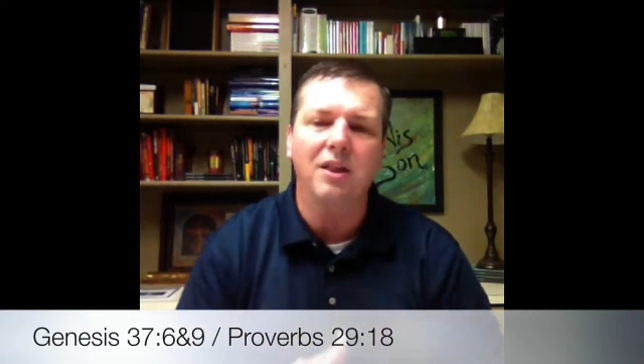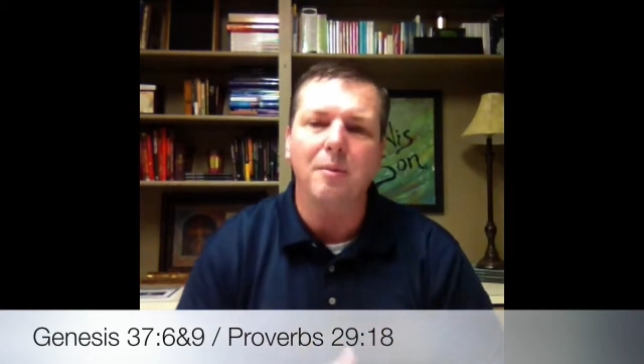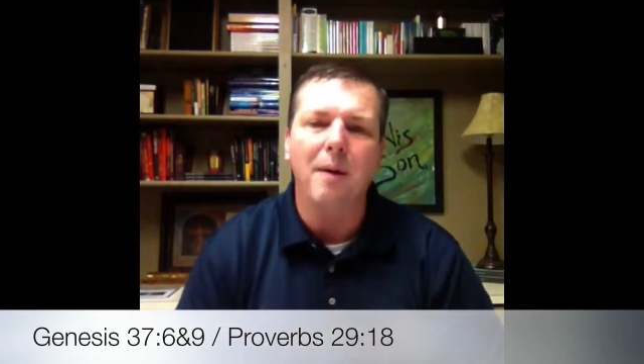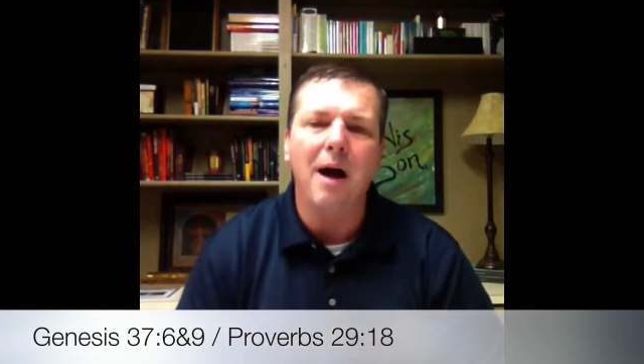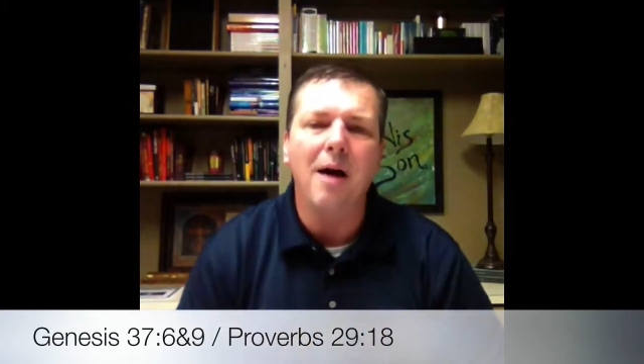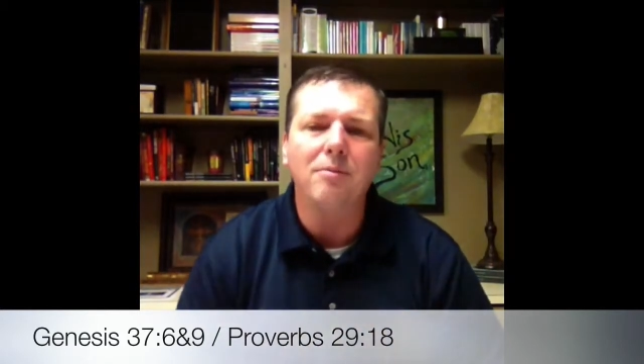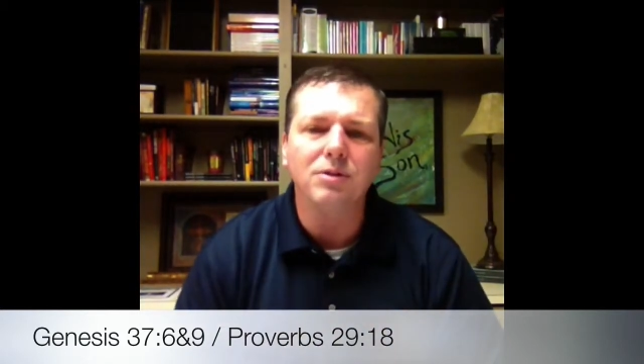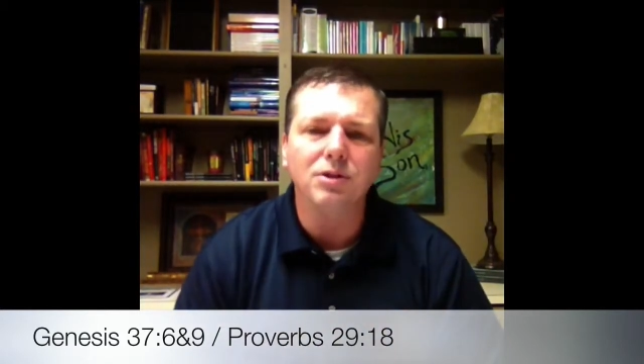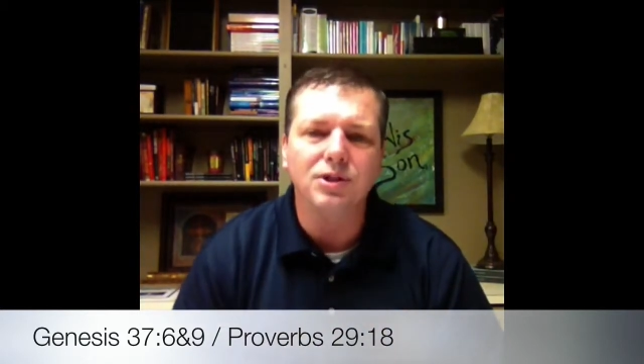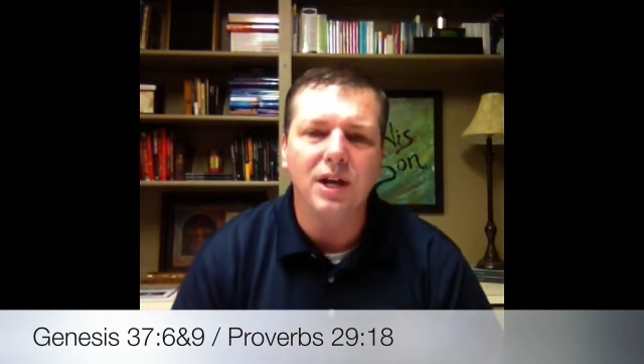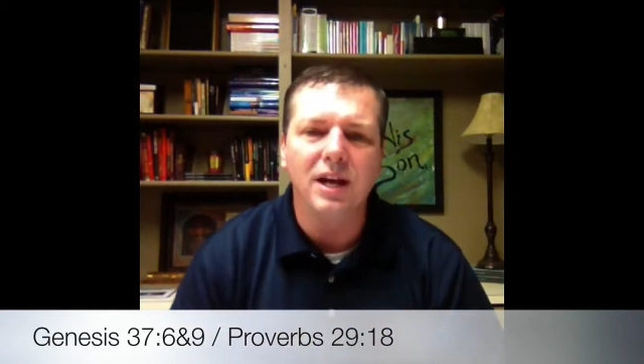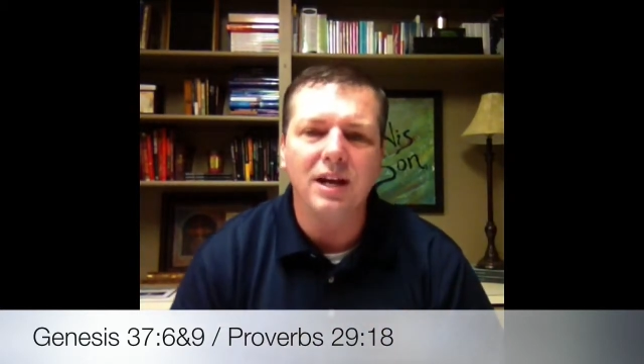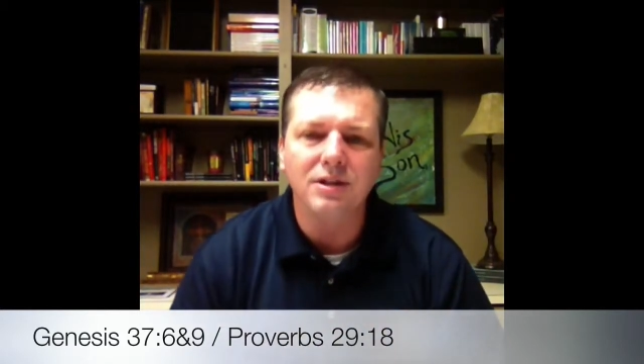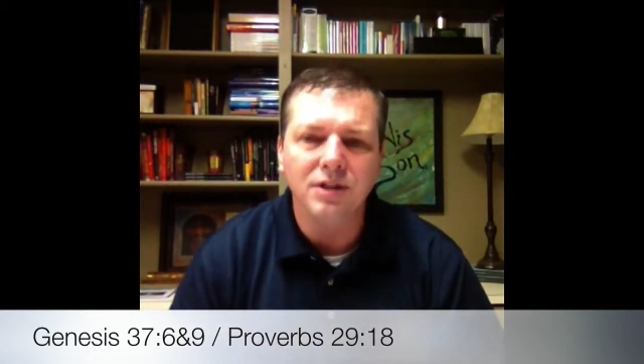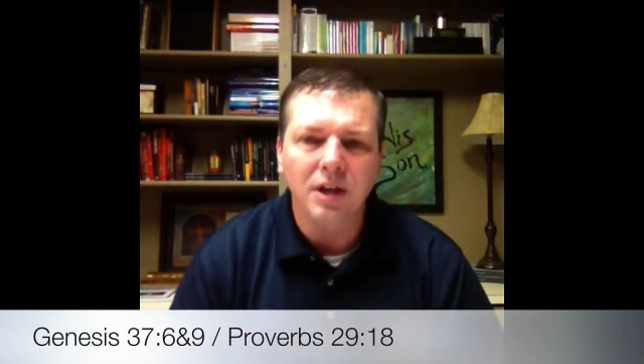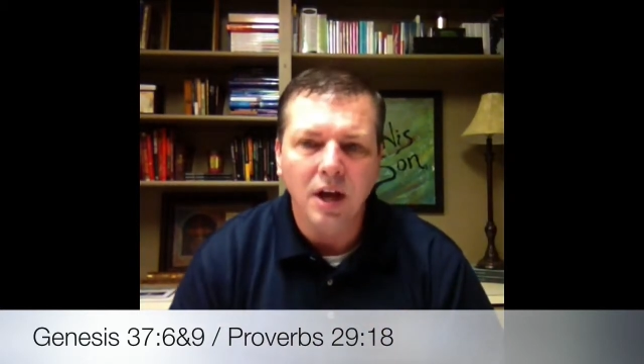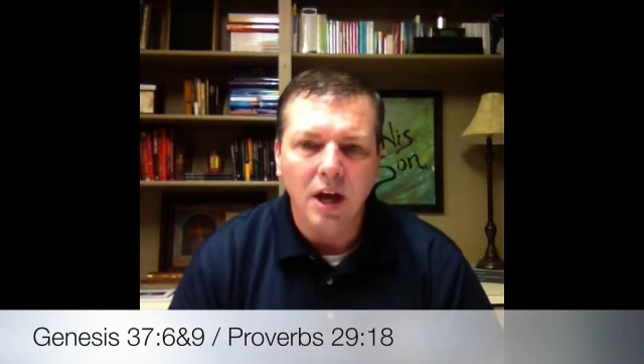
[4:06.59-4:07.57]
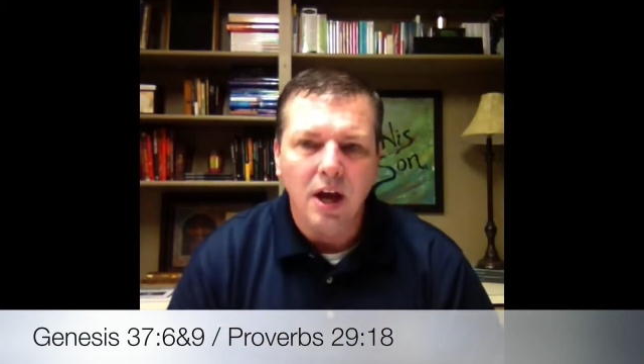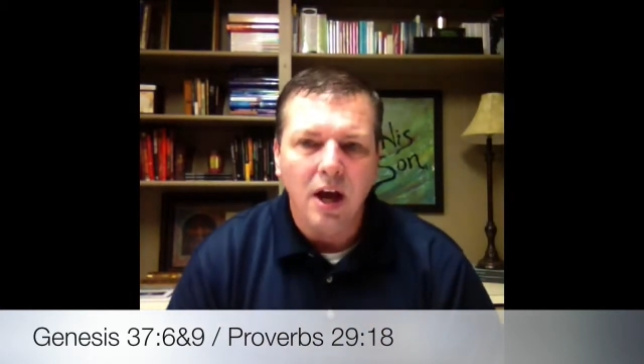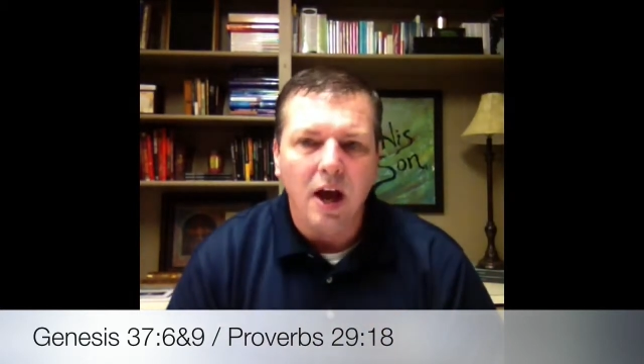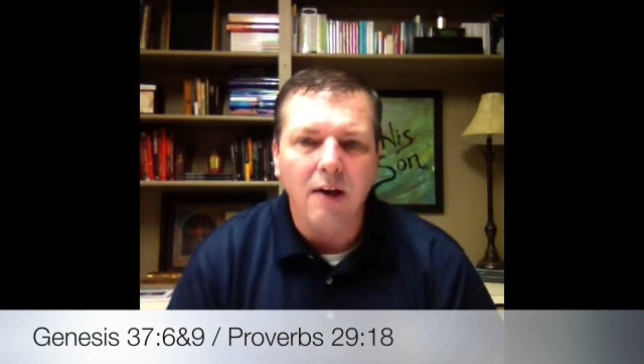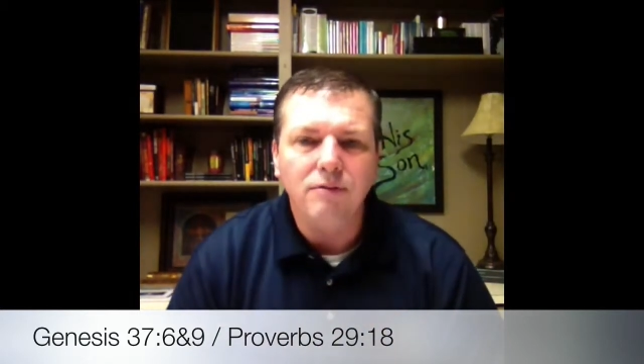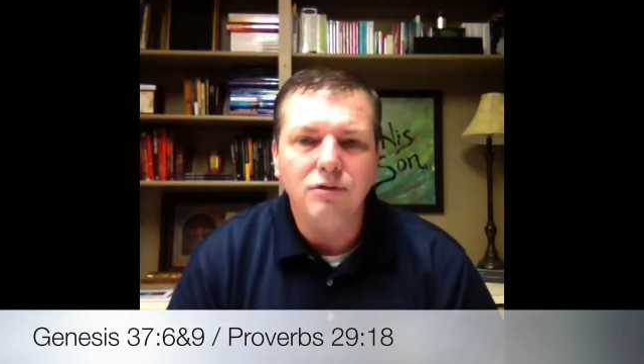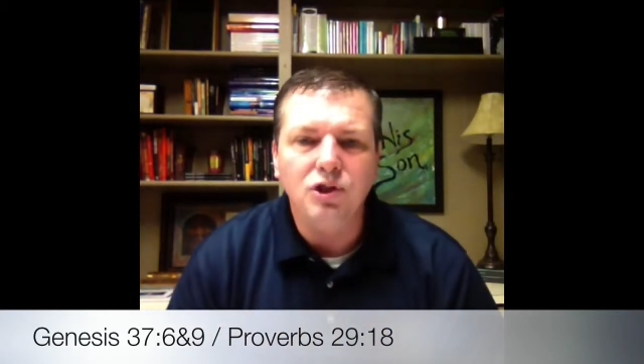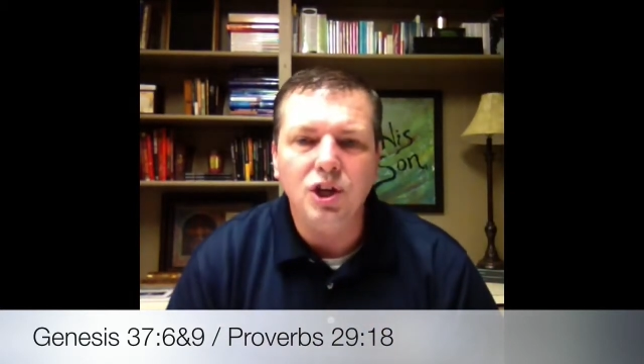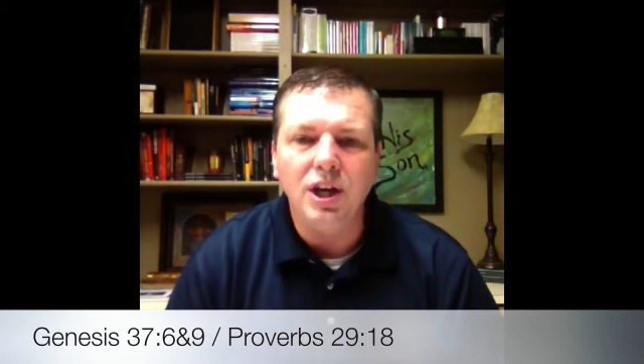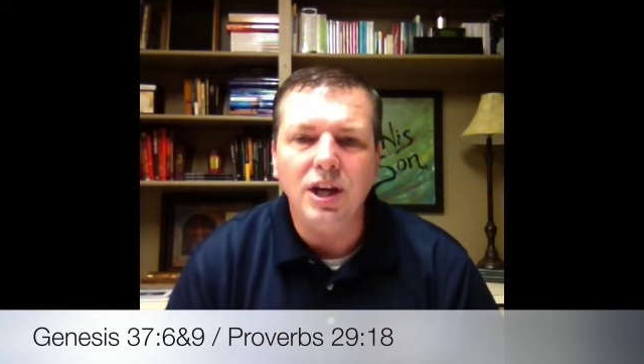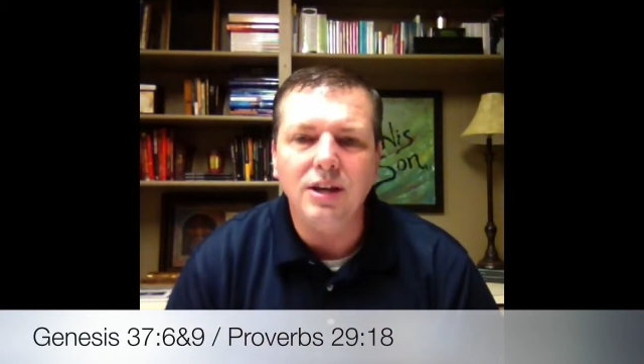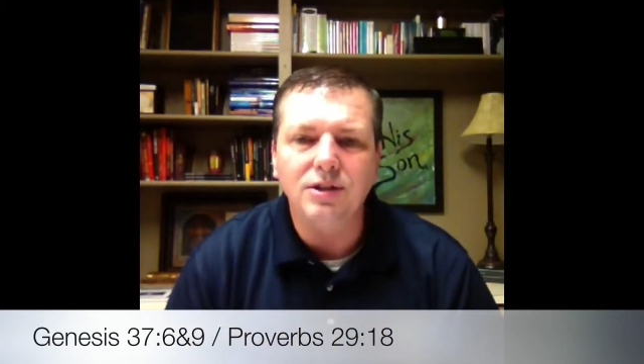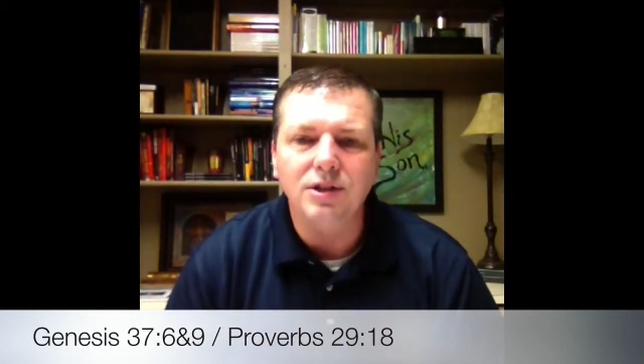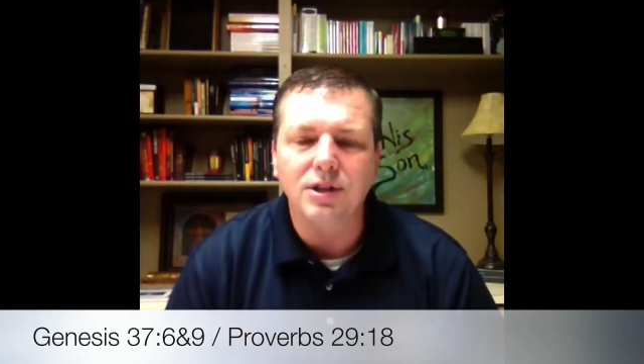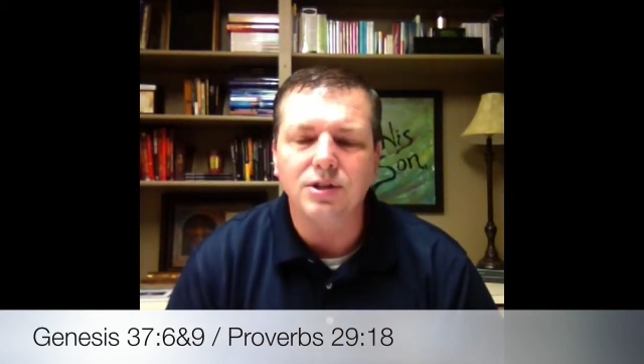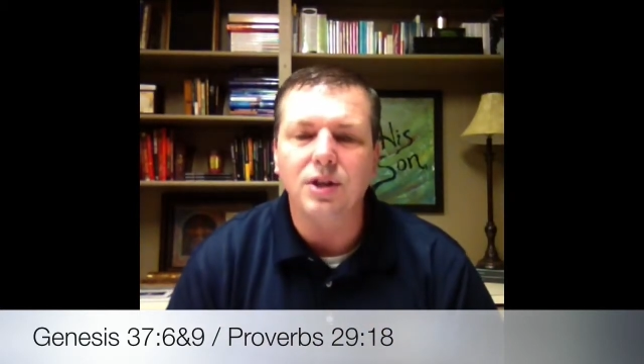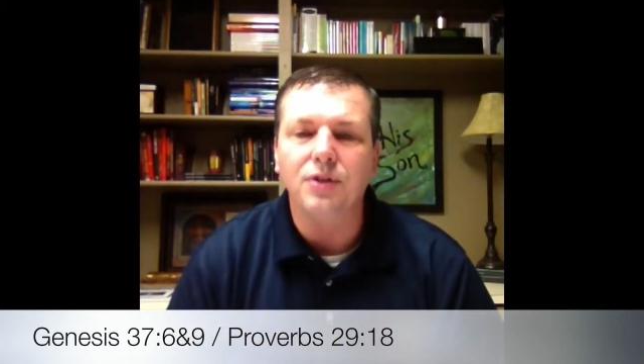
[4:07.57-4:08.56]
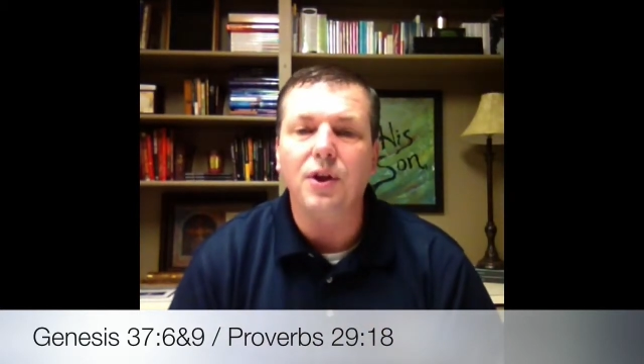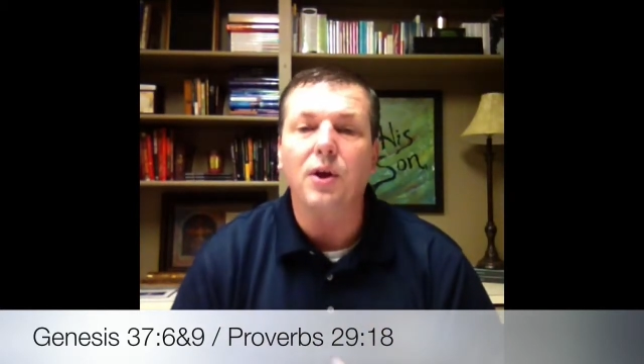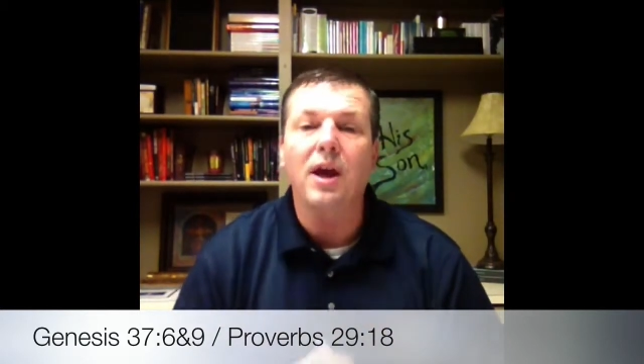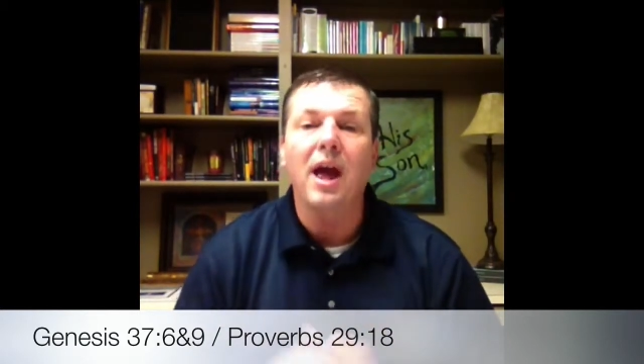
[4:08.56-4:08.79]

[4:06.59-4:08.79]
the Bible says of Jesus that there